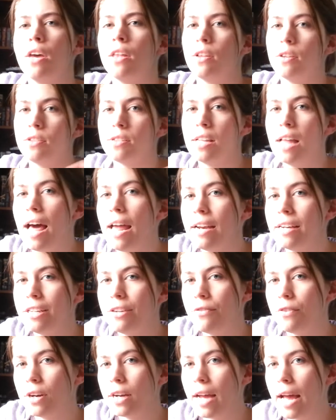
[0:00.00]
There's a lot of
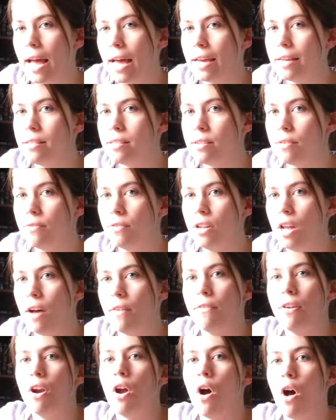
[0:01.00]
different kinds of
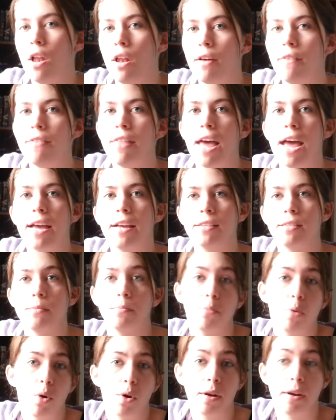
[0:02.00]
love, and all of that is
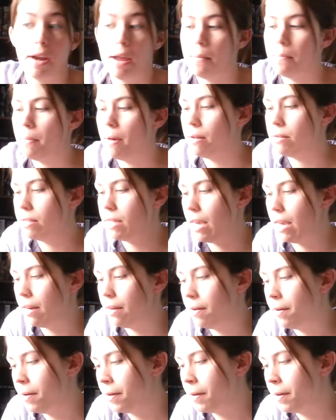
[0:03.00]
important on Beltane.